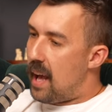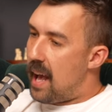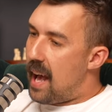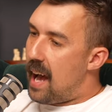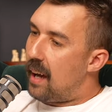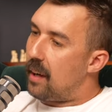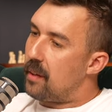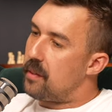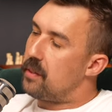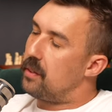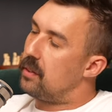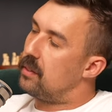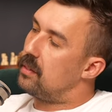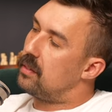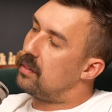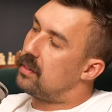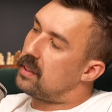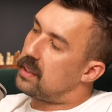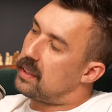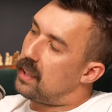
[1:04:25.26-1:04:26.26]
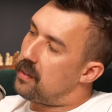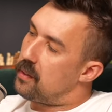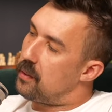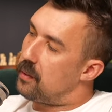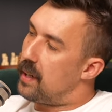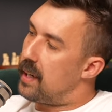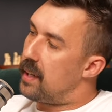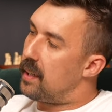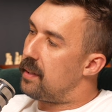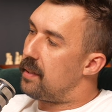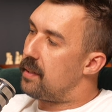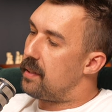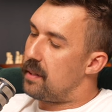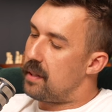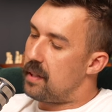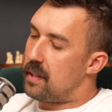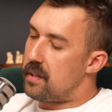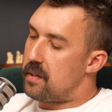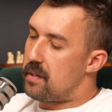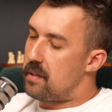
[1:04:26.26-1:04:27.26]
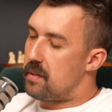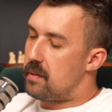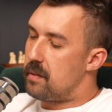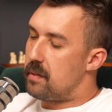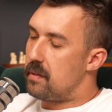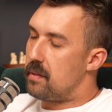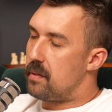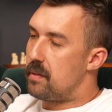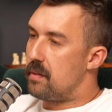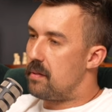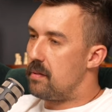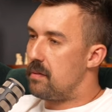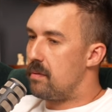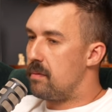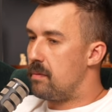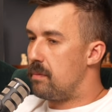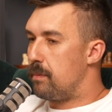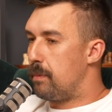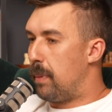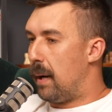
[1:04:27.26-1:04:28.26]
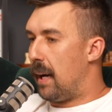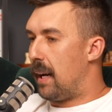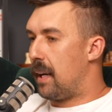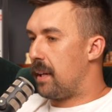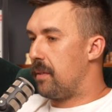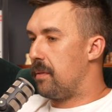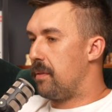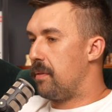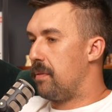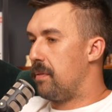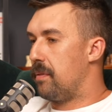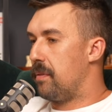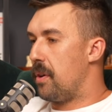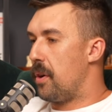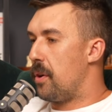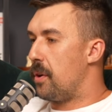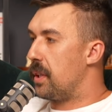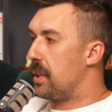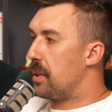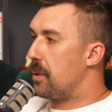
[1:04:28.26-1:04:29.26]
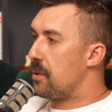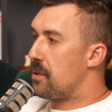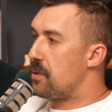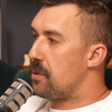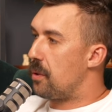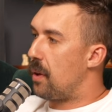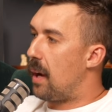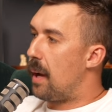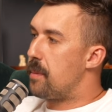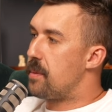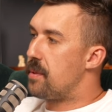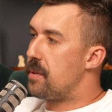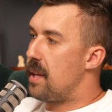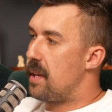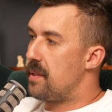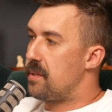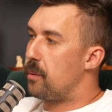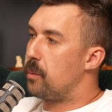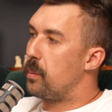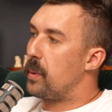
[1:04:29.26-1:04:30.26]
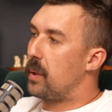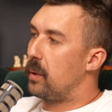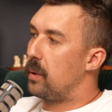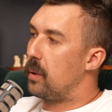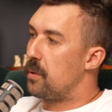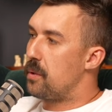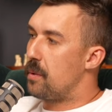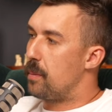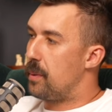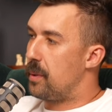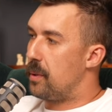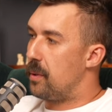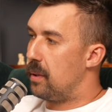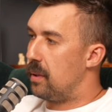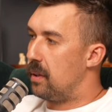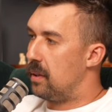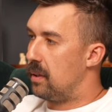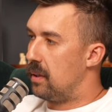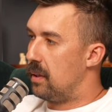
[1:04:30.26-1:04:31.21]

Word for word: out on the other end is part of earning your stripes as a real entrepreneur.